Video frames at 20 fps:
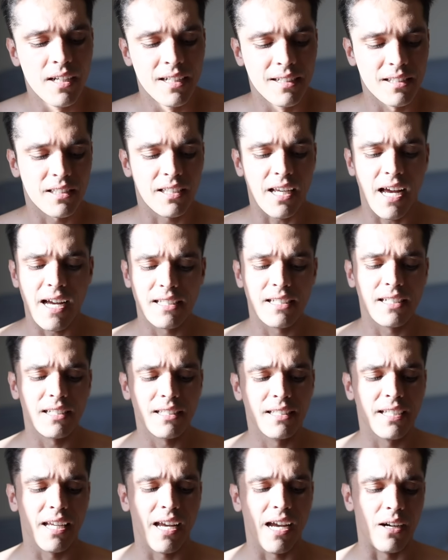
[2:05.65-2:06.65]

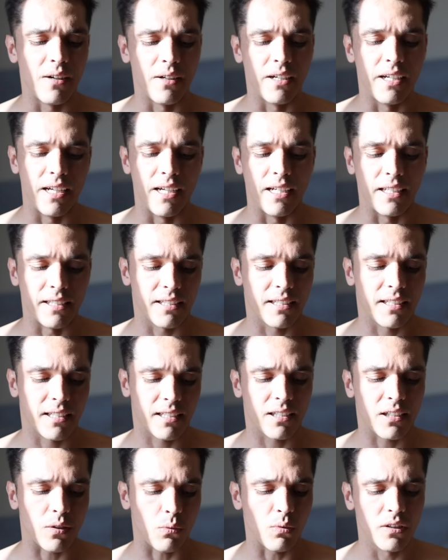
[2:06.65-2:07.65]
Sagittarius.